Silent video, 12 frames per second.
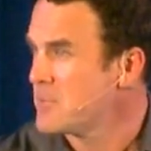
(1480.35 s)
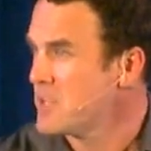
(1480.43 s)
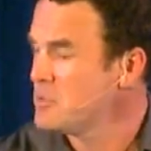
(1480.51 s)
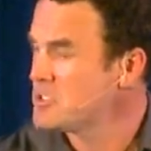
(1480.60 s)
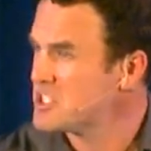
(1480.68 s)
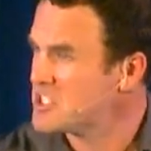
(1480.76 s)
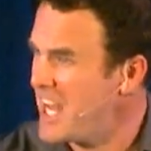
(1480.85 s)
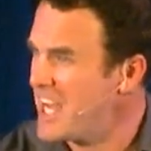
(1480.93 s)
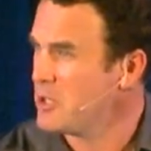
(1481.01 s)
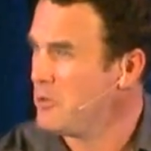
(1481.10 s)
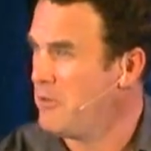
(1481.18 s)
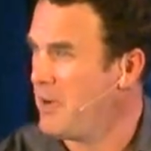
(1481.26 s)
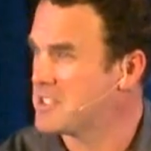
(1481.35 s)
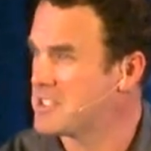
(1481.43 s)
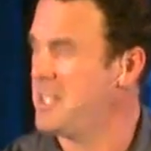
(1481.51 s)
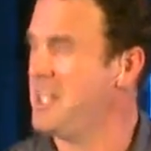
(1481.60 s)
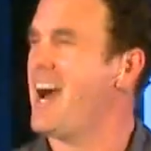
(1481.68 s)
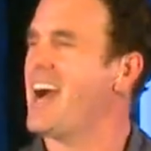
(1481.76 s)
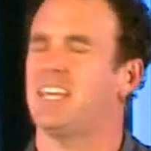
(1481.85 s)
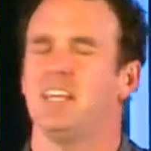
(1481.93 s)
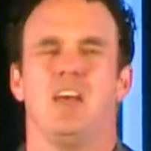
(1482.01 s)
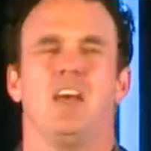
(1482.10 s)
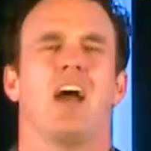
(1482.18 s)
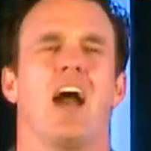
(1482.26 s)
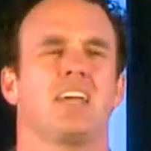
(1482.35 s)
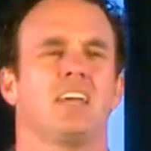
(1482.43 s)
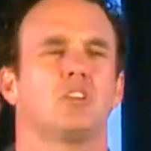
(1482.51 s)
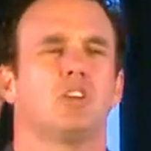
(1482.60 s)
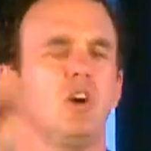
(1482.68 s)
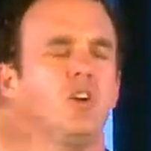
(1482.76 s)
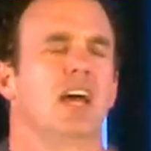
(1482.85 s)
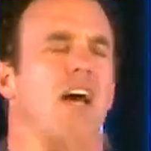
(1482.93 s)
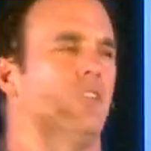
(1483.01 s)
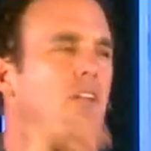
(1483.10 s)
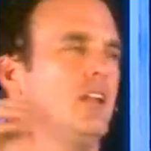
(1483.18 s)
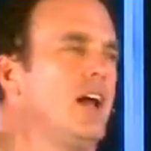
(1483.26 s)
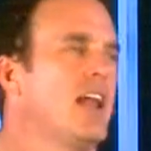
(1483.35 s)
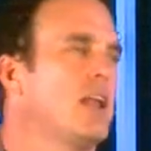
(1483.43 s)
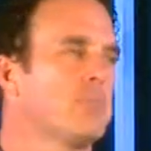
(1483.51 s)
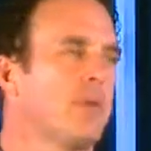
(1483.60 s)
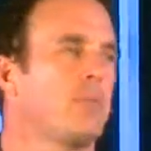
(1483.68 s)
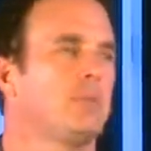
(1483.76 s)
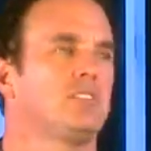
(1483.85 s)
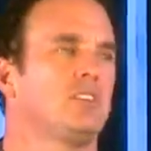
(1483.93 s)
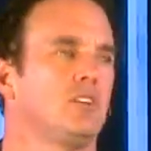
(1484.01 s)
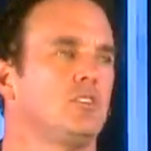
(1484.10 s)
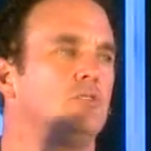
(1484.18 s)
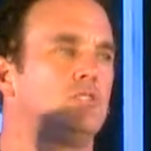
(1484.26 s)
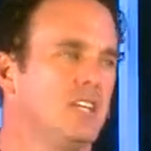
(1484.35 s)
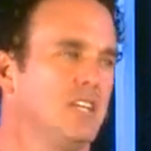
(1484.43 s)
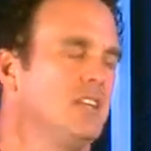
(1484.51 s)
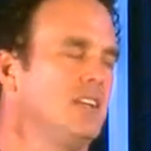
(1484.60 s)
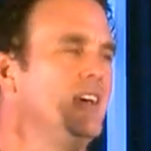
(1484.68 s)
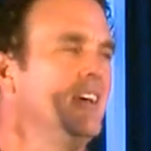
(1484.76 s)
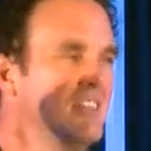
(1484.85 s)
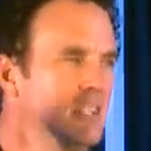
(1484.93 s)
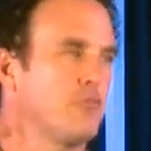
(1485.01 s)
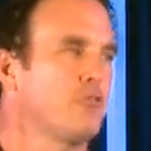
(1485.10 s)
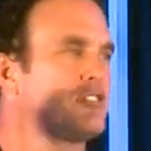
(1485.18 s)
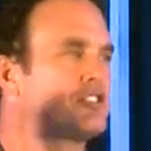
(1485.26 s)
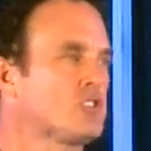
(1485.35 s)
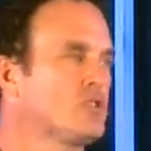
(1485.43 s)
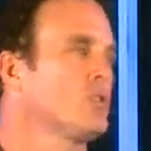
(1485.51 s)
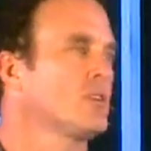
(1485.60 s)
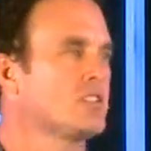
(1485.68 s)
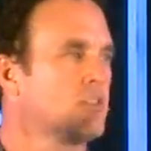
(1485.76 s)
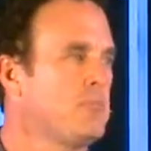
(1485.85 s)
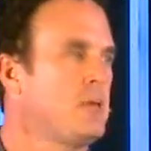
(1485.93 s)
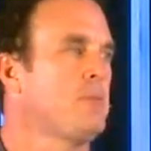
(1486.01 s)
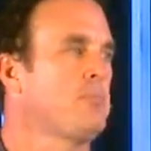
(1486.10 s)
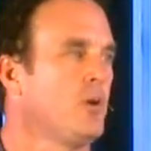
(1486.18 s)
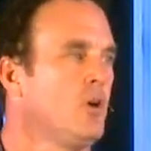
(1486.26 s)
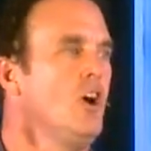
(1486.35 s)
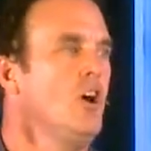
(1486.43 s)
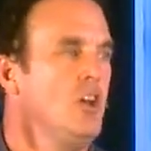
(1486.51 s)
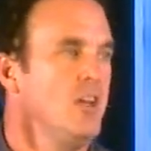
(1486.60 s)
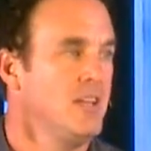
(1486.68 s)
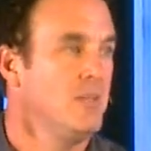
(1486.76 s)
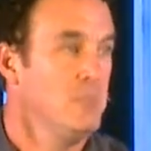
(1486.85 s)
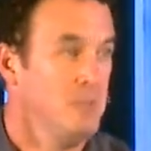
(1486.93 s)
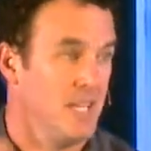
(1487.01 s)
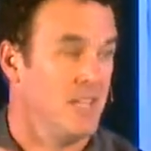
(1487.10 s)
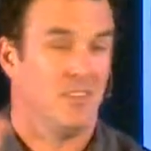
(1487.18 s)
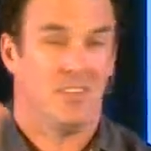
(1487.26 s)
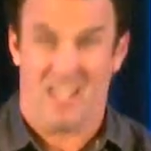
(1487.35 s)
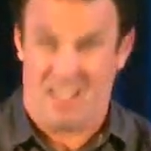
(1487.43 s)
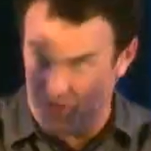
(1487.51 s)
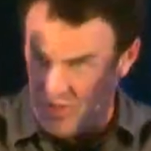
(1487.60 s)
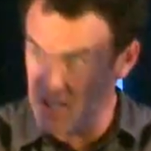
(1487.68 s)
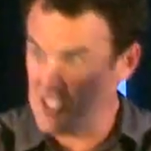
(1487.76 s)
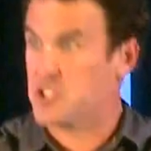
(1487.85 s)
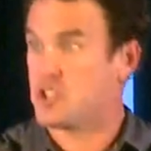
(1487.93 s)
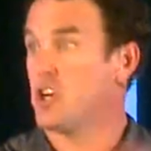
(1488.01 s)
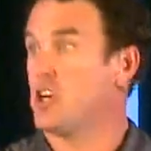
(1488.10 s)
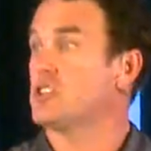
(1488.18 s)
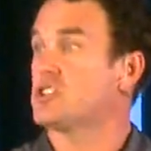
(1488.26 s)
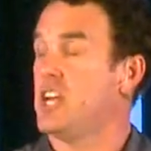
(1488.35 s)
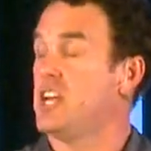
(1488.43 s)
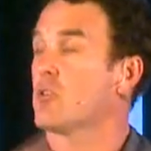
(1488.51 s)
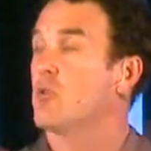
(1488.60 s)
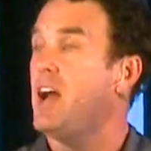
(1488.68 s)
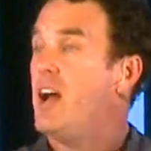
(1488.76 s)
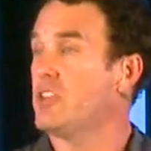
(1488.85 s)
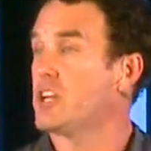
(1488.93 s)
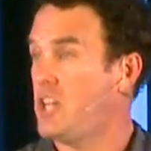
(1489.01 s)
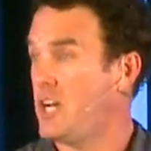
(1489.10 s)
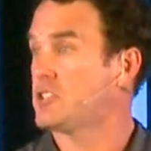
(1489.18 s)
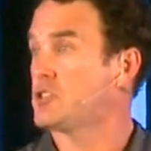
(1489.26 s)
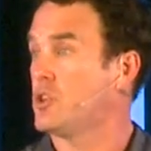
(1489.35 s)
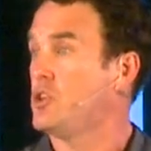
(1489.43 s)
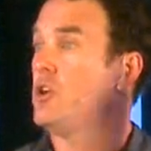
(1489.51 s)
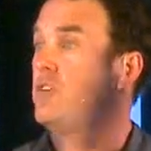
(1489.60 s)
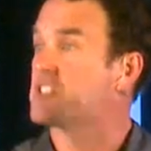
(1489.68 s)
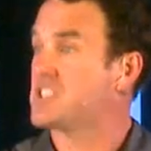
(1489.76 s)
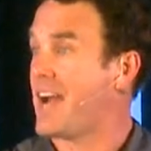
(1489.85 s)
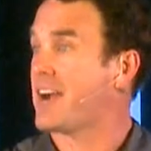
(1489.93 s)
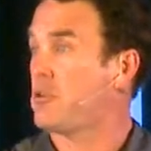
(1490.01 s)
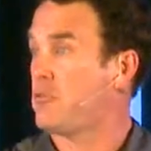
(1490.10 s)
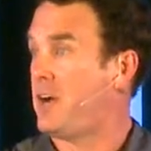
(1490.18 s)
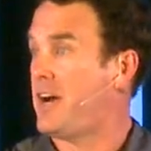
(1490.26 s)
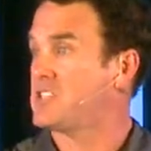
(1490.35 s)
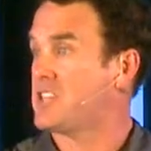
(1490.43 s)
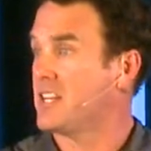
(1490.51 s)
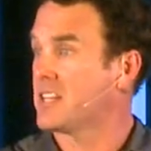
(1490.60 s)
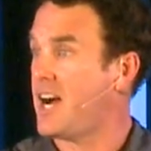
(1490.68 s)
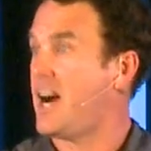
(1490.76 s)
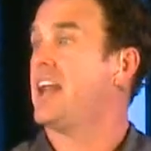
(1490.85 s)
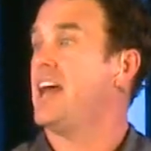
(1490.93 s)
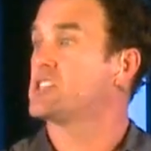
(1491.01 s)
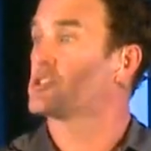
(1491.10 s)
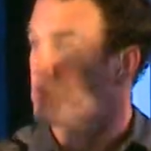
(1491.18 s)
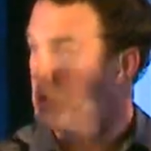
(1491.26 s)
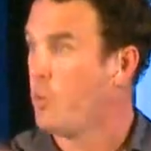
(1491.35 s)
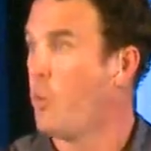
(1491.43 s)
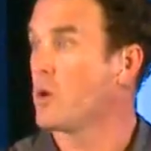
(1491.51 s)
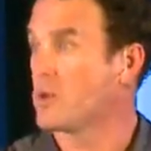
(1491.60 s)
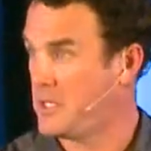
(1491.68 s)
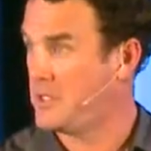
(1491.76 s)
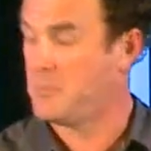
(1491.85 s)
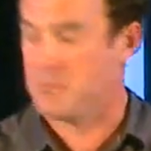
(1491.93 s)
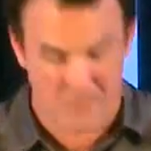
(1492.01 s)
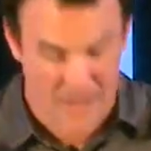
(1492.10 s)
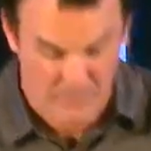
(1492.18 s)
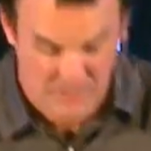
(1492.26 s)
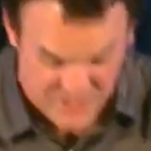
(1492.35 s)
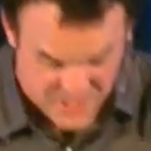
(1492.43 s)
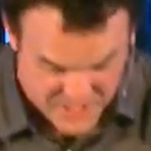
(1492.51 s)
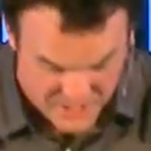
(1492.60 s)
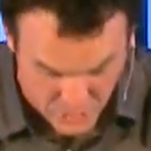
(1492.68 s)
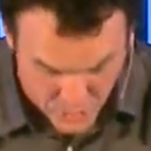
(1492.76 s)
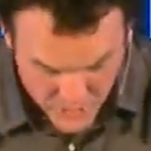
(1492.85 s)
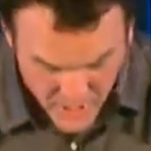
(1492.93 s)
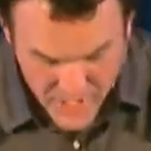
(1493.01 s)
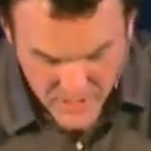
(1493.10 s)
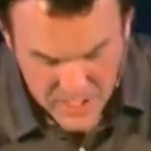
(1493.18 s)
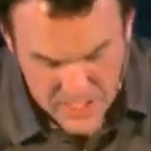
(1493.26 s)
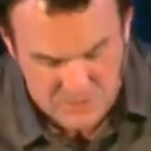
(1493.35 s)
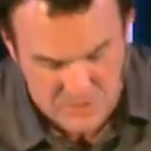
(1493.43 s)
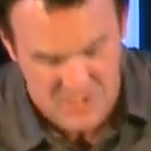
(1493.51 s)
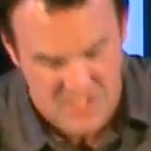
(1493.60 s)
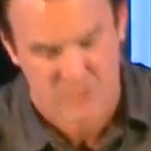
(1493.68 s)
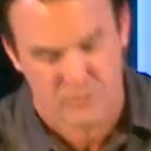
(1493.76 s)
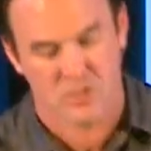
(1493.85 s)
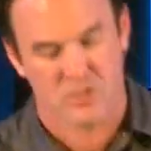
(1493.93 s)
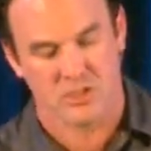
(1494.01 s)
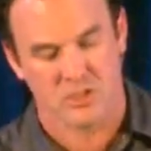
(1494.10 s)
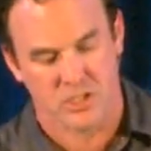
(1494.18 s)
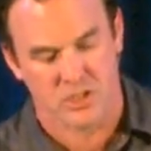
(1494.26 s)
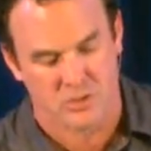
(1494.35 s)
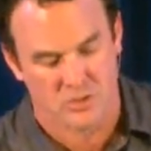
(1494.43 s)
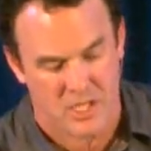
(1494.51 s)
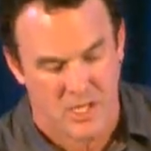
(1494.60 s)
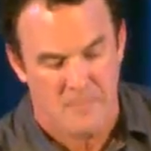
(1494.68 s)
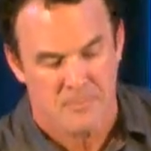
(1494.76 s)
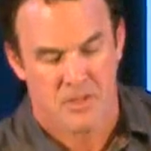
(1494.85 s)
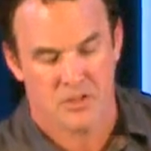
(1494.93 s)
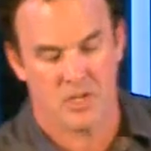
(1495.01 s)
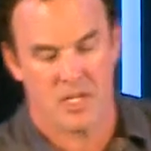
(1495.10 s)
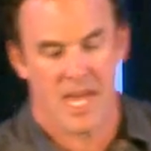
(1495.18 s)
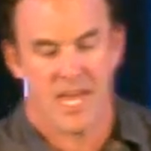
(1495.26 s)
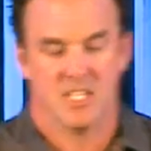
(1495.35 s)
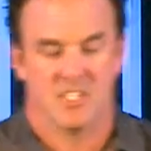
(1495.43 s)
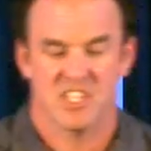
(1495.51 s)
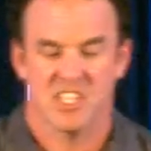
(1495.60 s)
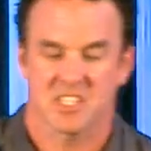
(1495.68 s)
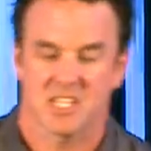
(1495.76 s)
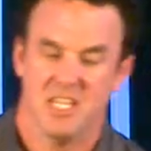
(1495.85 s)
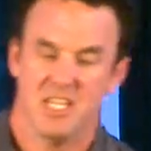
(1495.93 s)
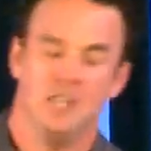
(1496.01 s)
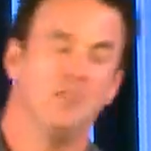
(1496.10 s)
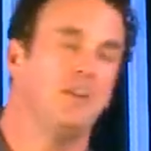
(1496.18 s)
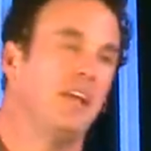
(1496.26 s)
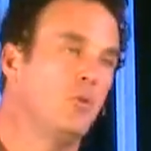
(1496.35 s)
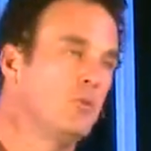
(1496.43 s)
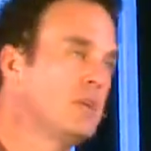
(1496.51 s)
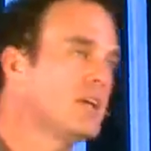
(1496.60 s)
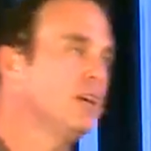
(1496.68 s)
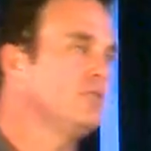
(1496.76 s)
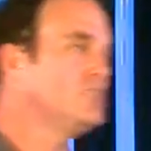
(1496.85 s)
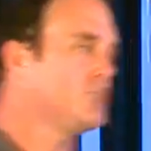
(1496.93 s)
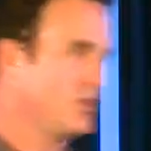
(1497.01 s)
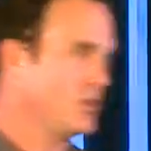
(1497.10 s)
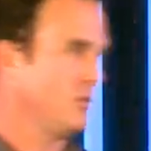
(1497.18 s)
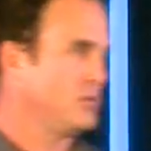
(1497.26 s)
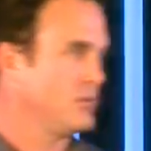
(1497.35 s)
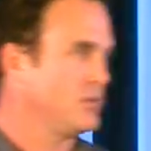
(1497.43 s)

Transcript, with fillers: It was a sacrifice. And, and I can, I can go down the line and probably tell you 10 different stories of people in, in, in this church and around the country who have sacrificed and God has rewarded them. The Bible says in Luke chapter 6, verse 33, 38, it says, Give and it will be given to you.